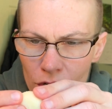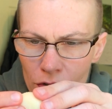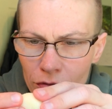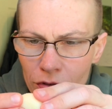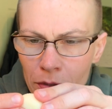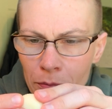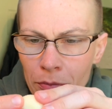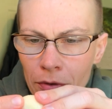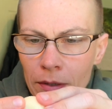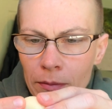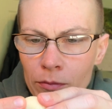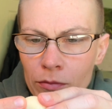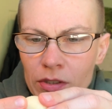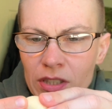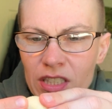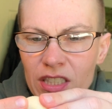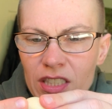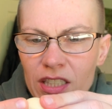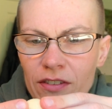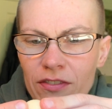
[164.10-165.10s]
Only problem
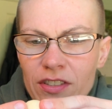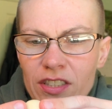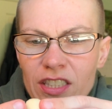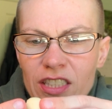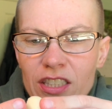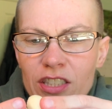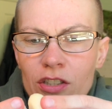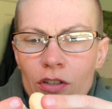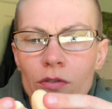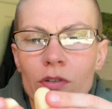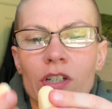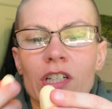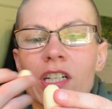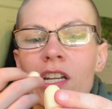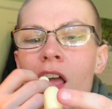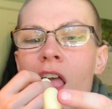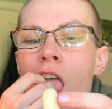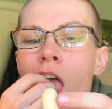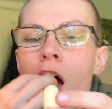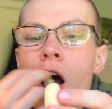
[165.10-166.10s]
with this stuff is it's so
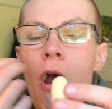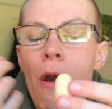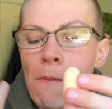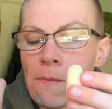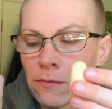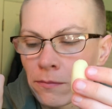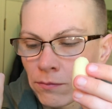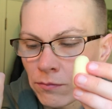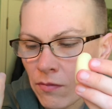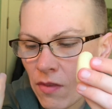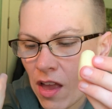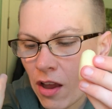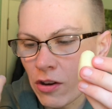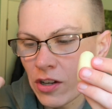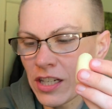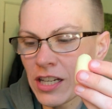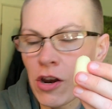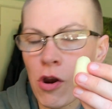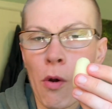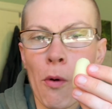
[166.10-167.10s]
good, I
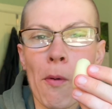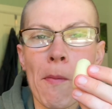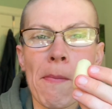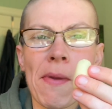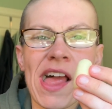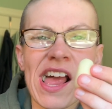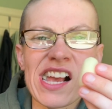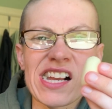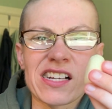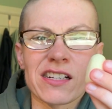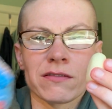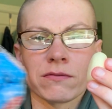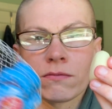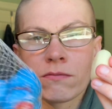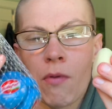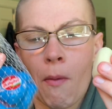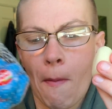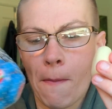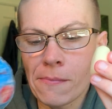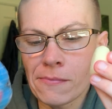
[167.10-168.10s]
could eat a whole bag.
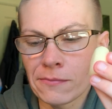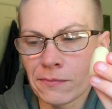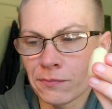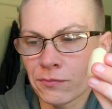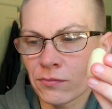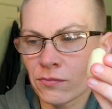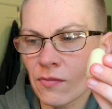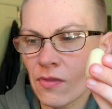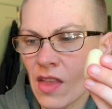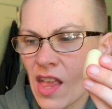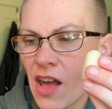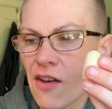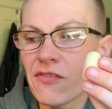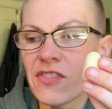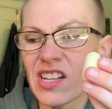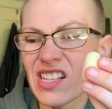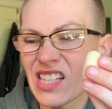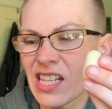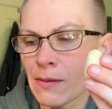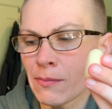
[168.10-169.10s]
I've
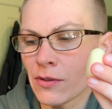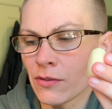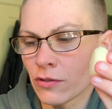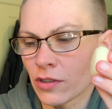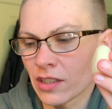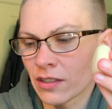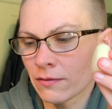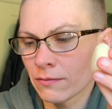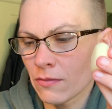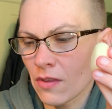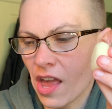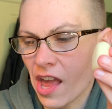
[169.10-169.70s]
done that before.